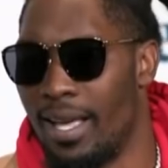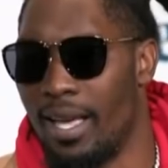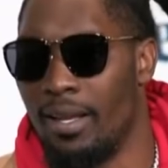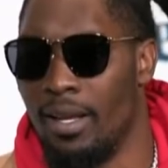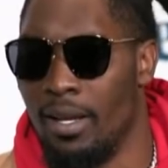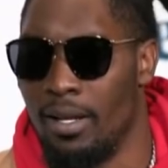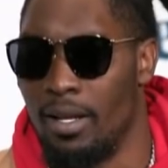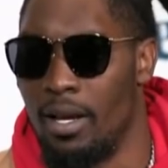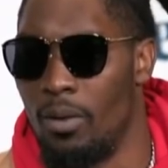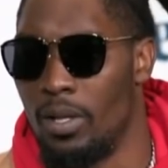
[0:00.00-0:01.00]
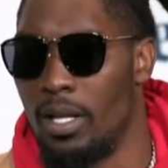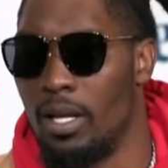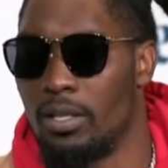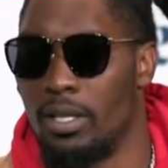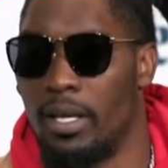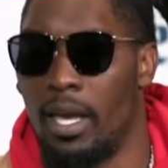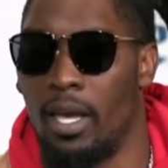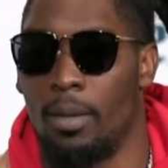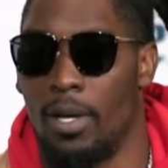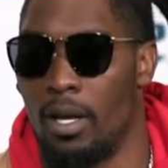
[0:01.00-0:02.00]
that, with the extra
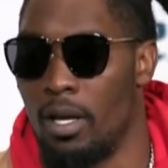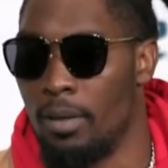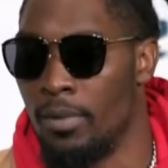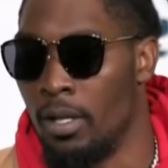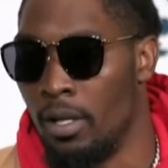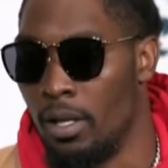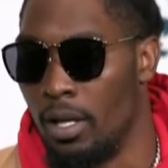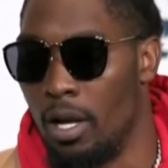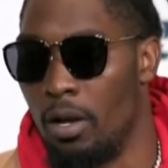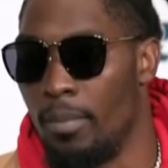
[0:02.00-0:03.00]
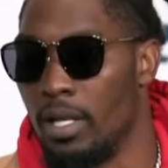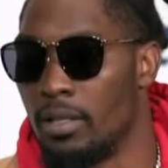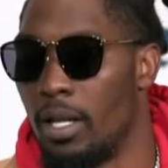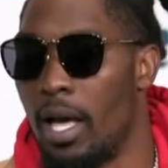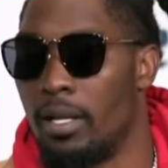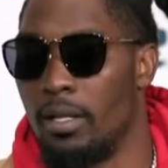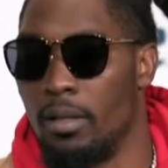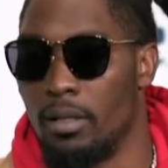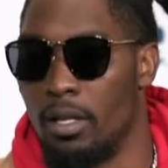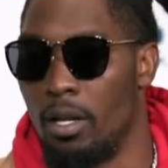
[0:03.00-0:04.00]
game, you know, it means a lot
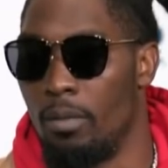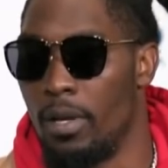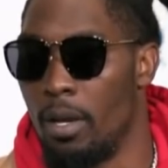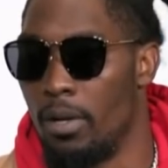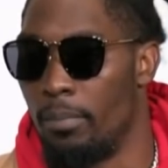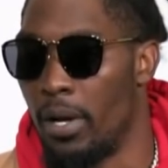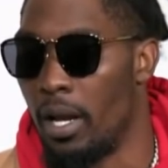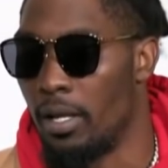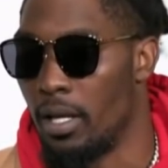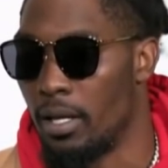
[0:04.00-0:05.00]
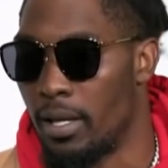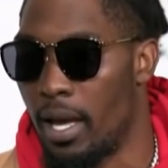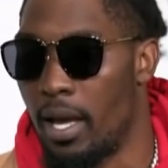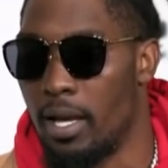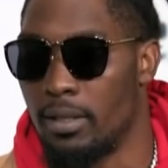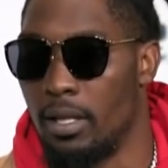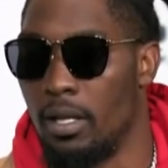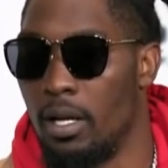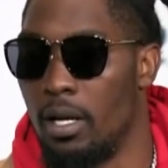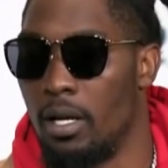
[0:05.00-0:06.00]
to, you know, be able to bring young guys
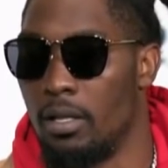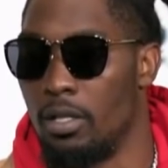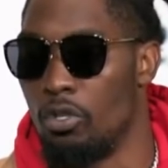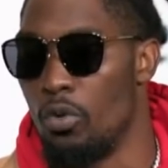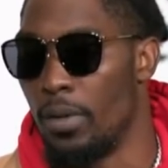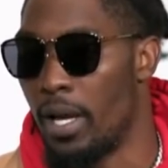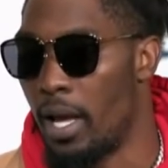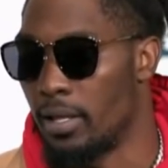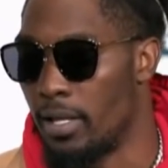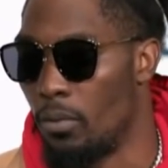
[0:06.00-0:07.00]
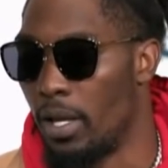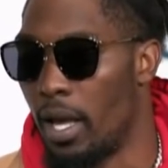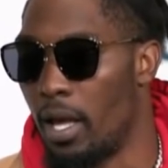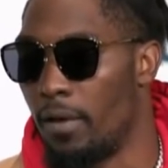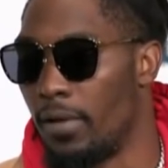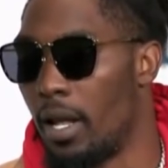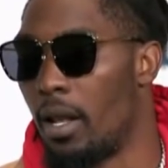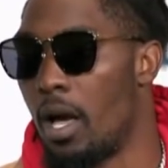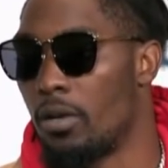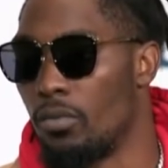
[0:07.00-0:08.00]
and the group of guys that we have in that
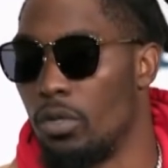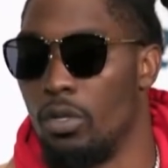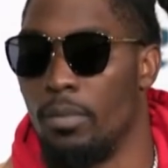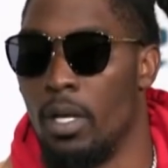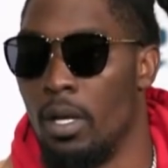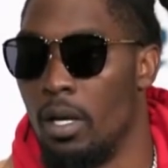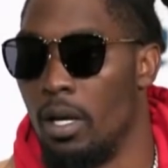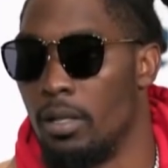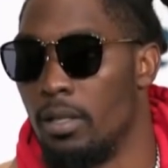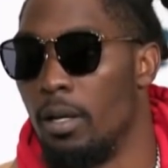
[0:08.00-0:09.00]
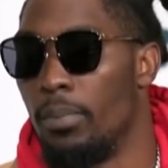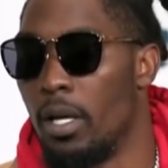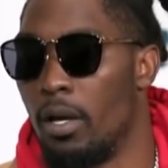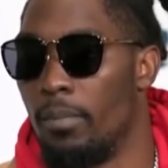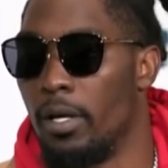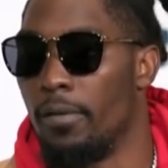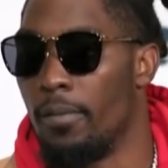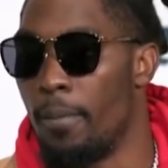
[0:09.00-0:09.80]
locker room to a playoff berth.